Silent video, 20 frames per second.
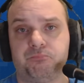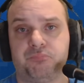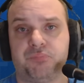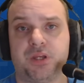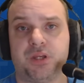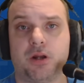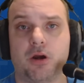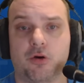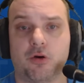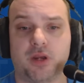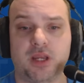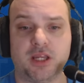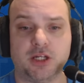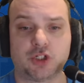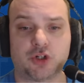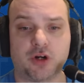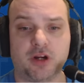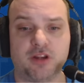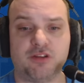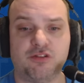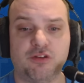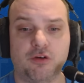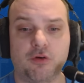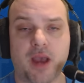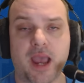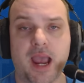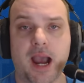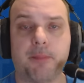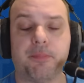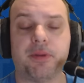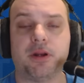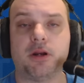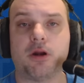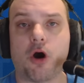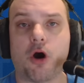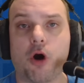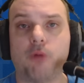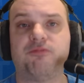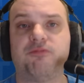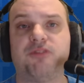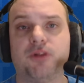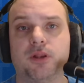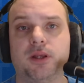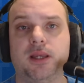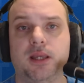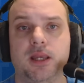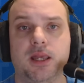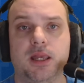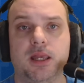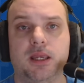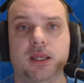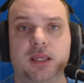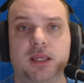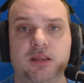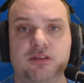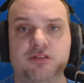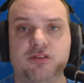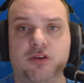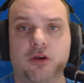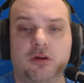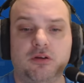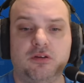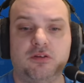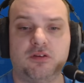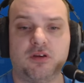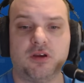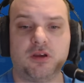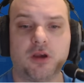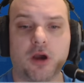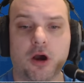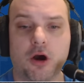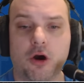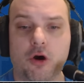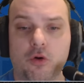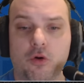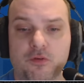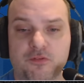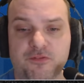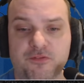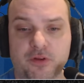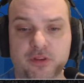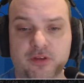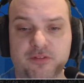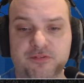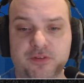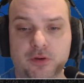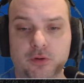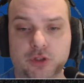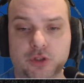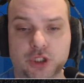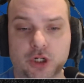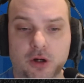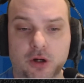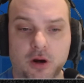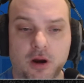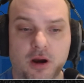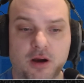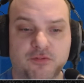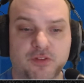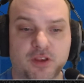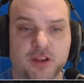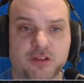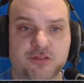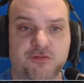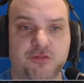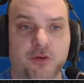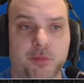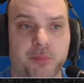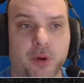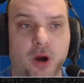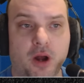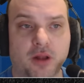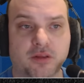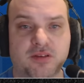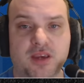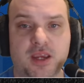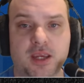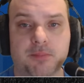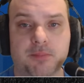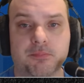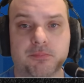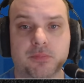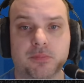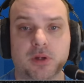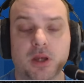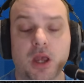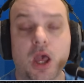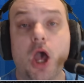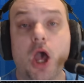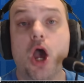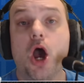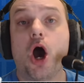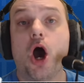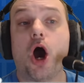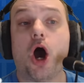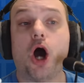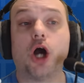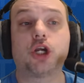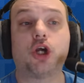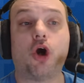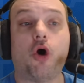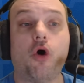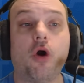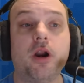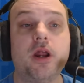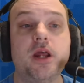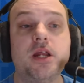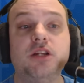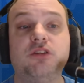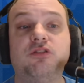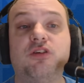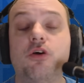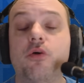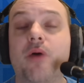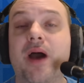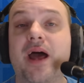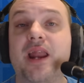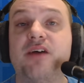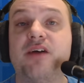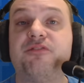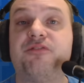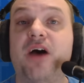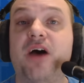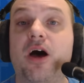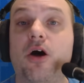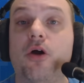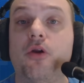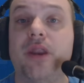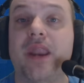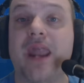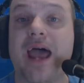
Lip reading: you know, injuries do happen. Hopefully, he's good to go for the future of this football team. According to NFL